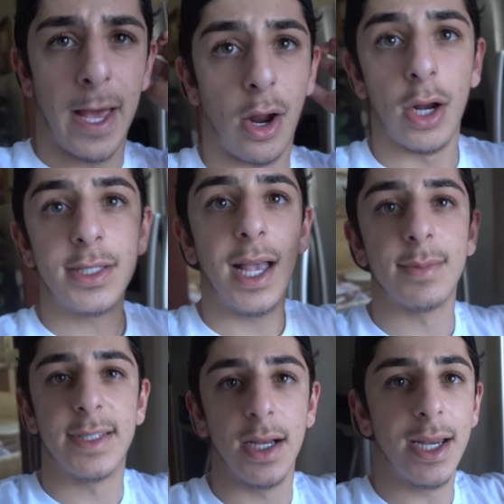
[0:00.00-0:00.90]
And honestly, I'm
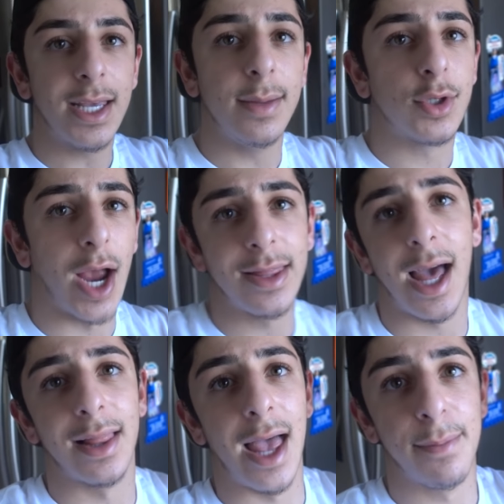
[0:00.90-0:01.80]
still going to keep trying
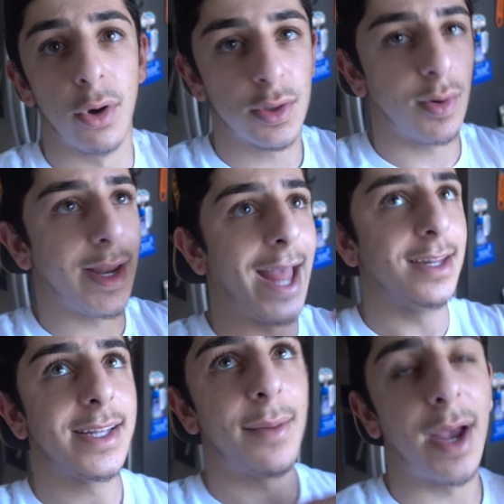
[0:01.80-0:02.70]
that light post one.
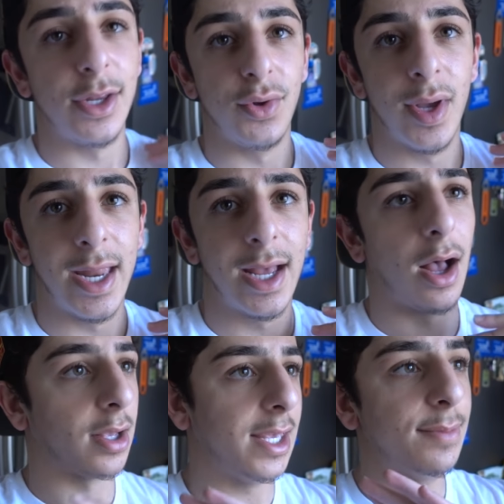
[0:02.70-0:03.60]
Anytime I do hit it,
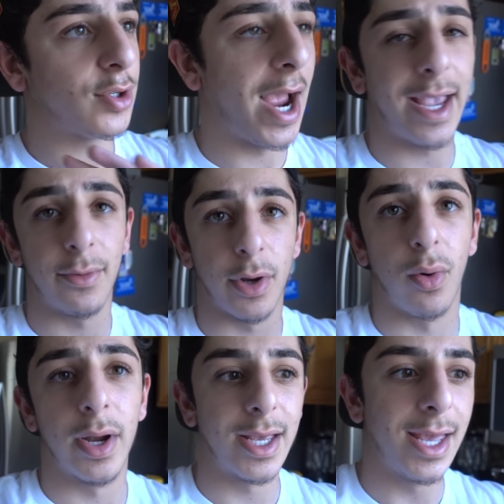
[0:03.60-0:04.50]
I'll keep trying and
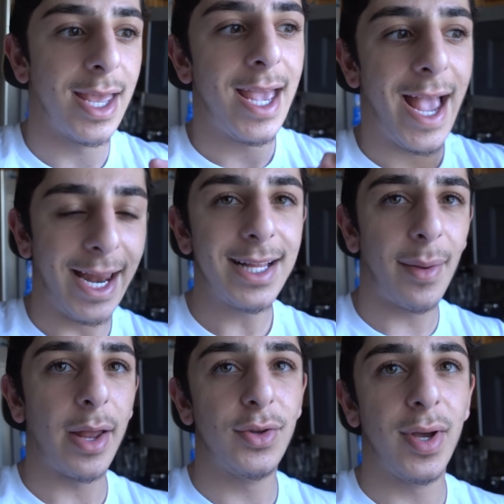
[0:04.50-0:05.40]
recording it.
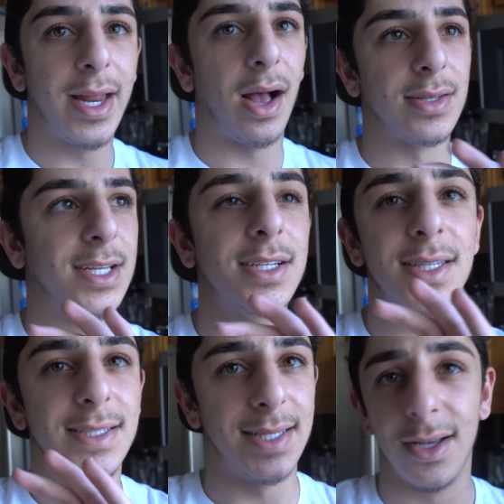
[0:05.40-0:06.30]
Anytime I do hit it, I'll
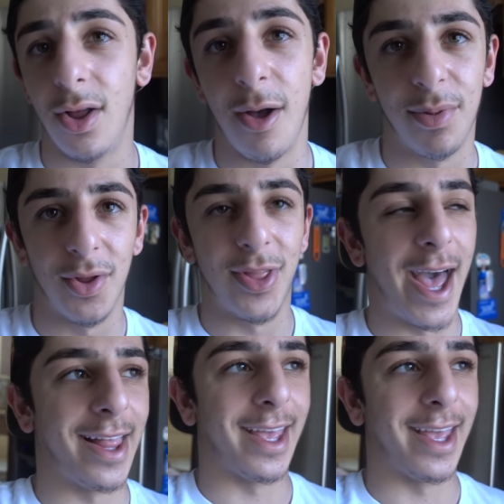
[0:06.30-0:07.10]
seriously single upload that.